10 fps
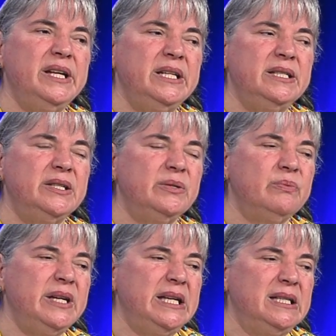Inn
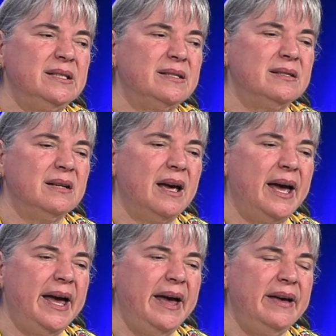Suites
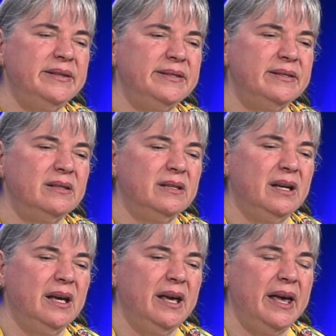has
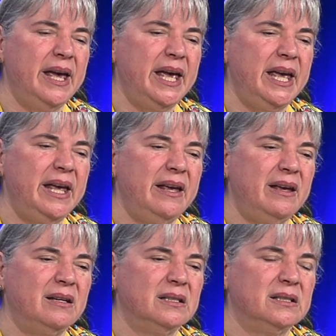
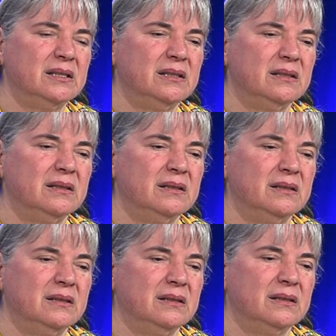a
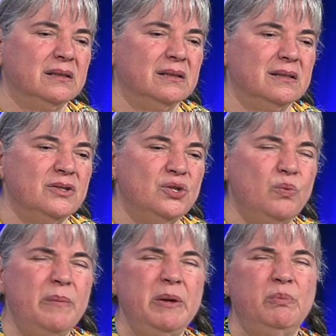
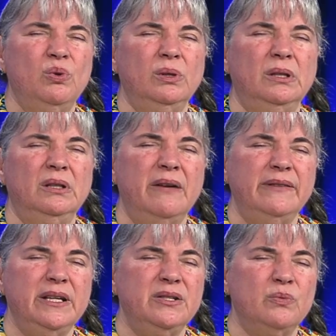swimming pool, a
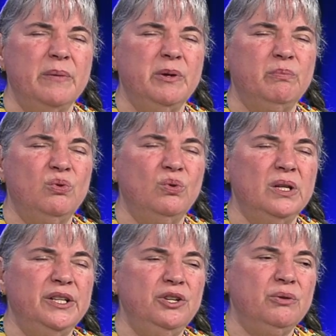lovely swimming pool,
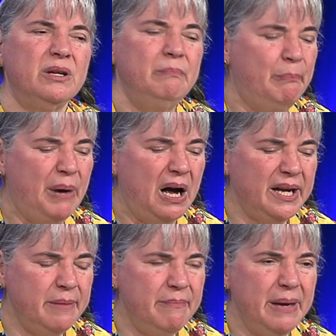and you can
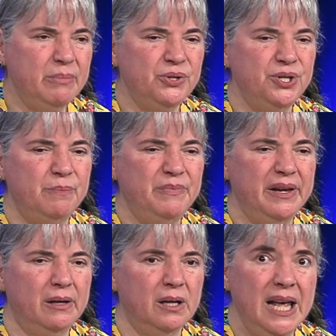buy a membership
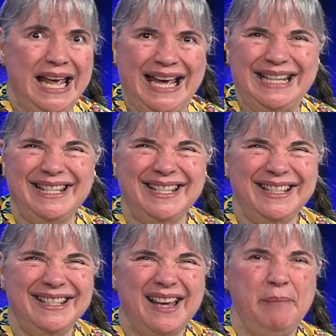there. And
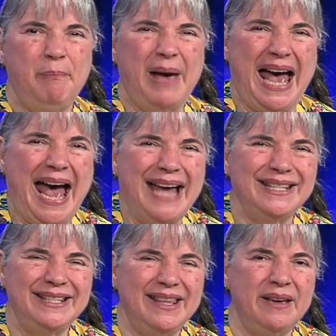since I
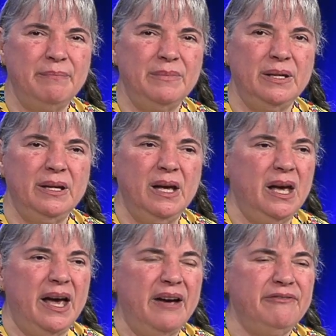pass them
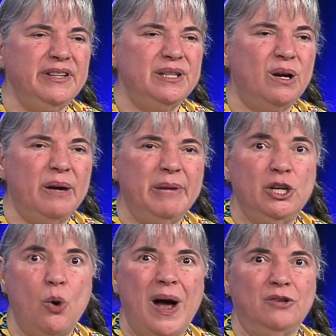every time I
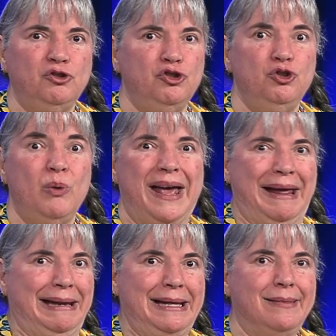go out to do
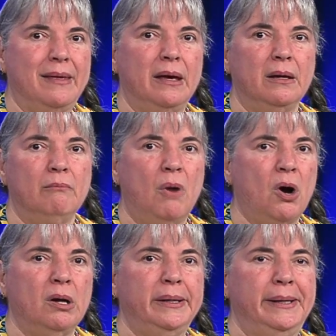anything,
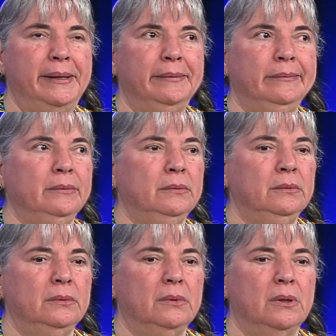
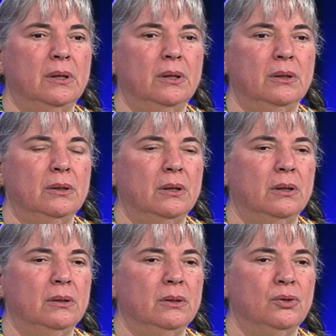marketing,
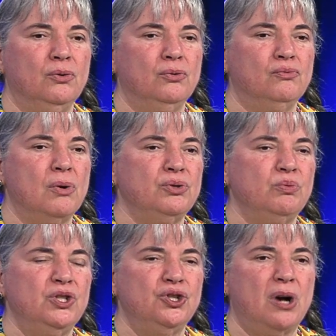the
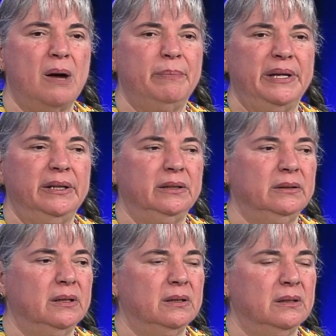grocery
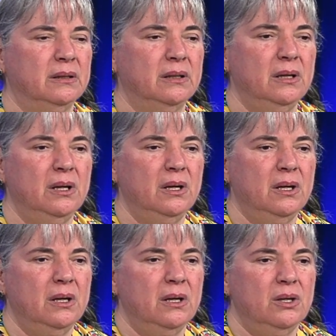shopping,
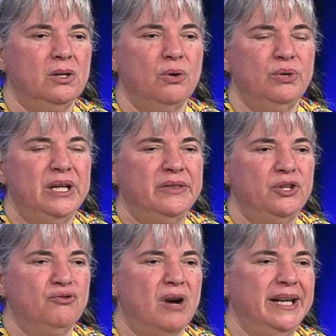go get the
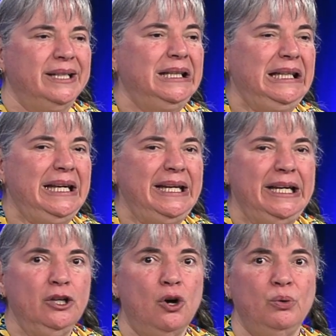dry
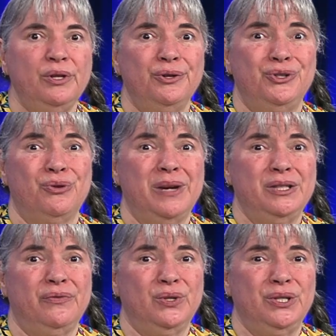cleaning, go to the
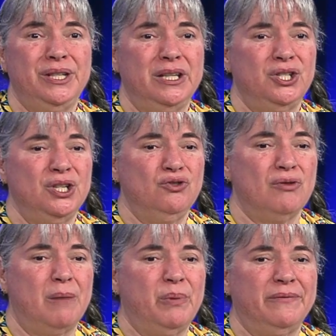transfer station and
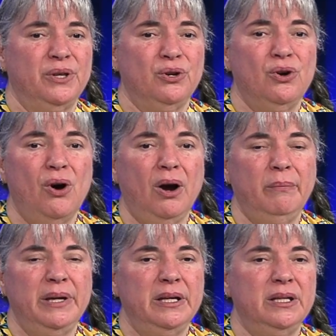drop off the
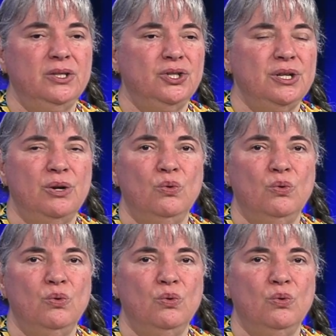garbage,